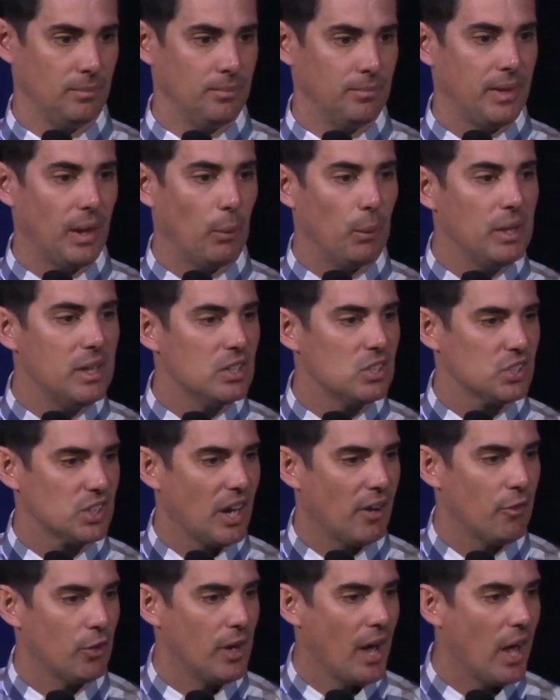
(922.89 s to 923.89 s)
that we
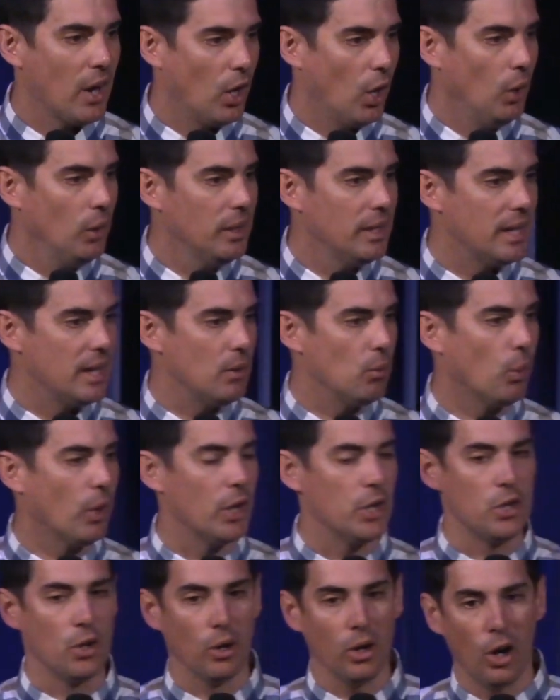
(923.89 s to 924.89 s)
discover not only where
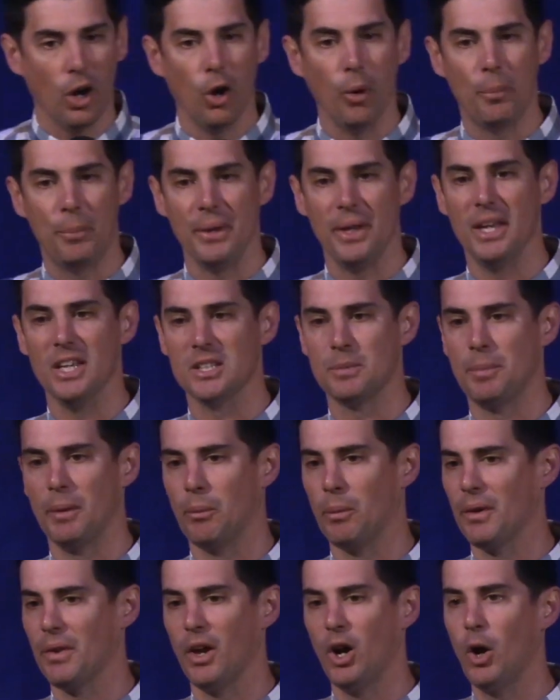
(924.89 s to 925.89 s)
your hope is, but
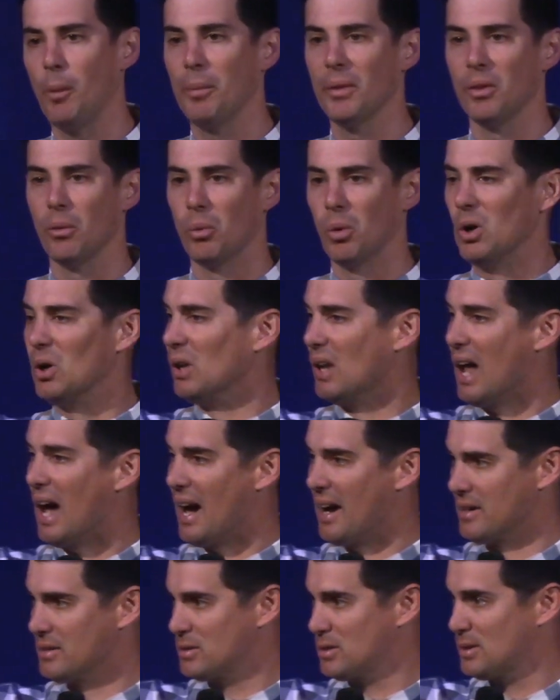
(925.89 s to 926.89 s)
where the hope of the world
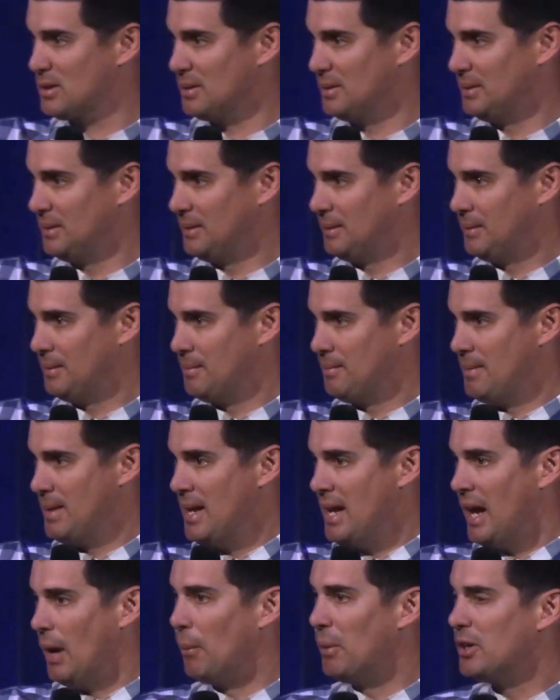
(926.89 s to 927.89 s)
lies.
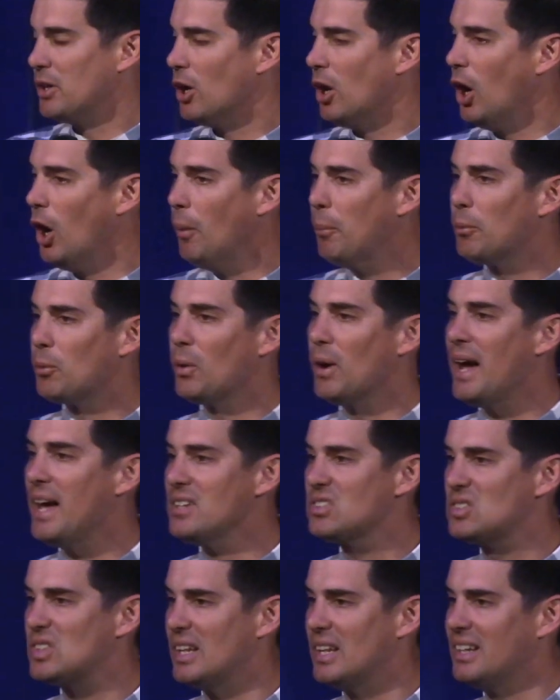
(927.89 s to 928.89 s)
And when your hope
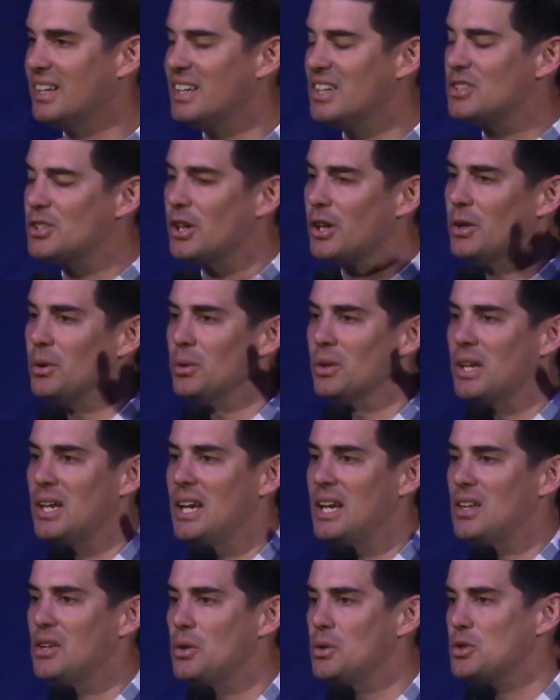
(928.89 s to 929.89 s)
rests in an eternal
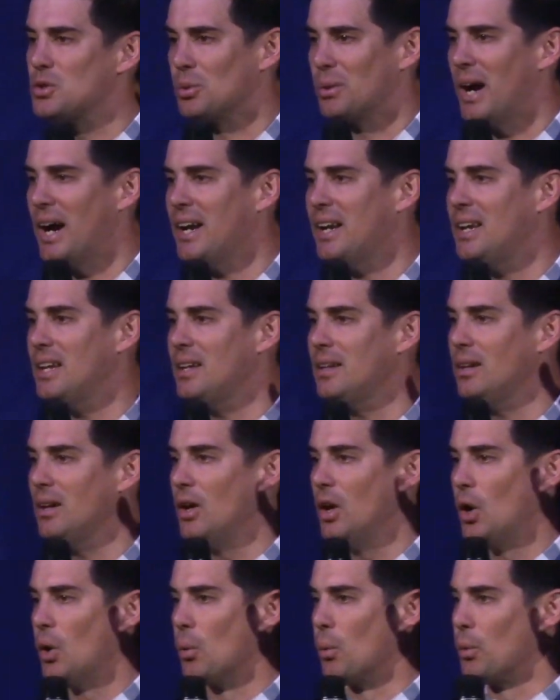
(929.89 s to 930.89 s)
king who's reigning,
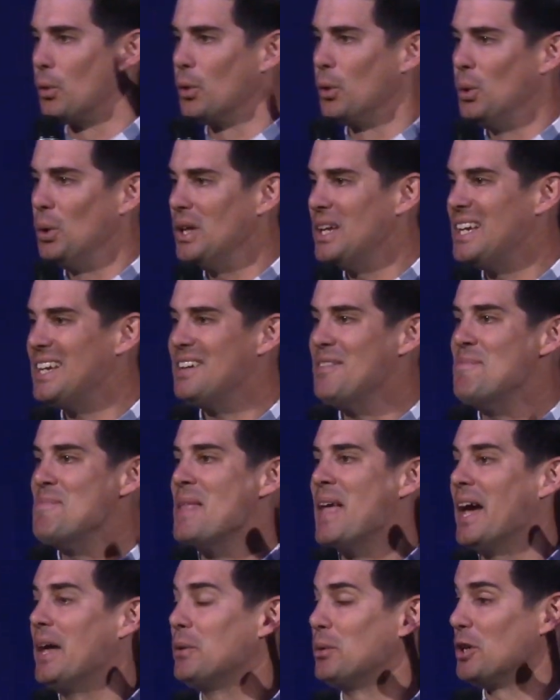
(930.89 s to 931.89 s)
ruling,
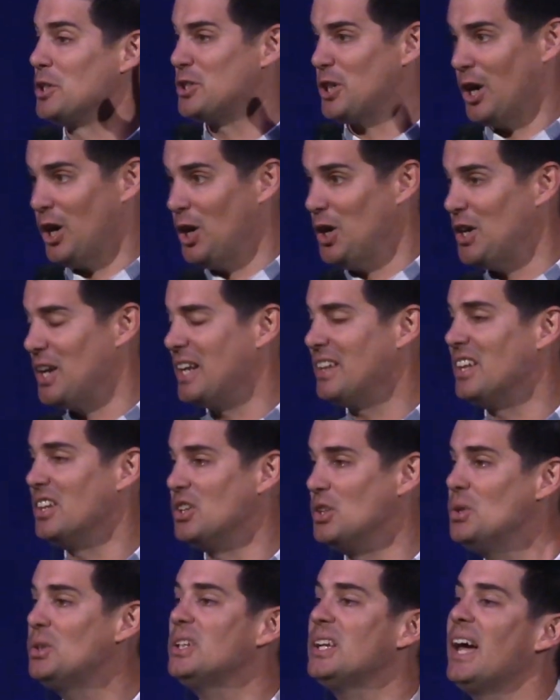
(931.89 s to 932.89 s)
and returning, then
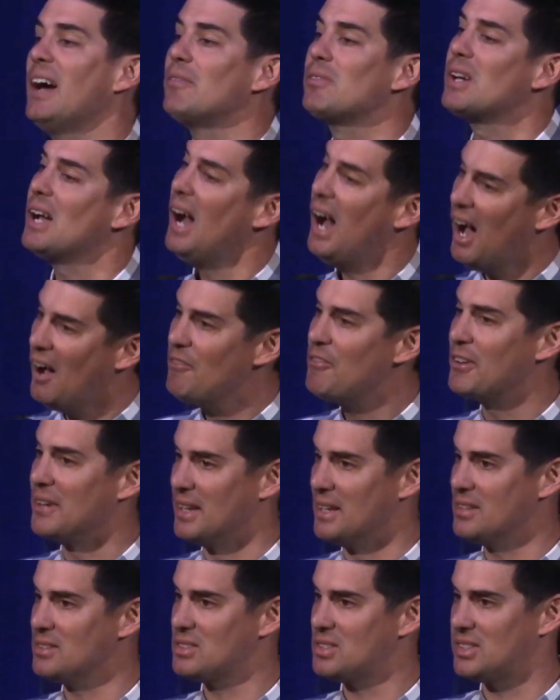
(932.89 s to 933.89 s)
you can have
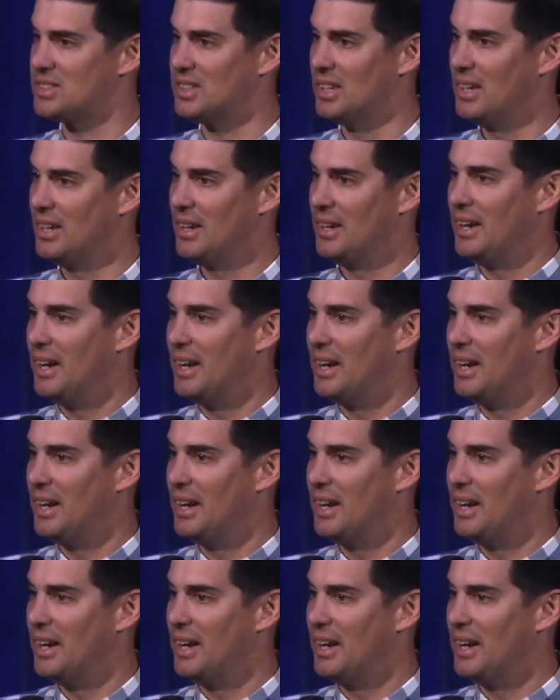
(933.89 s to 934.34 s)
confidence